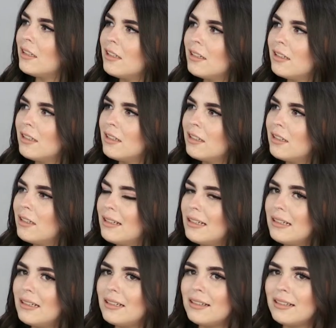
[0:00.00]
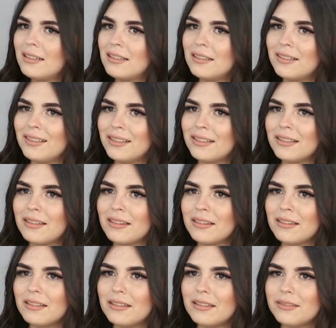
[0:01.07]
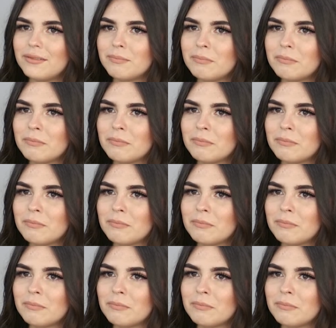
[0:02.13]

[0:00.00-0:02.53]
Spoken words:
The person shown says nothing.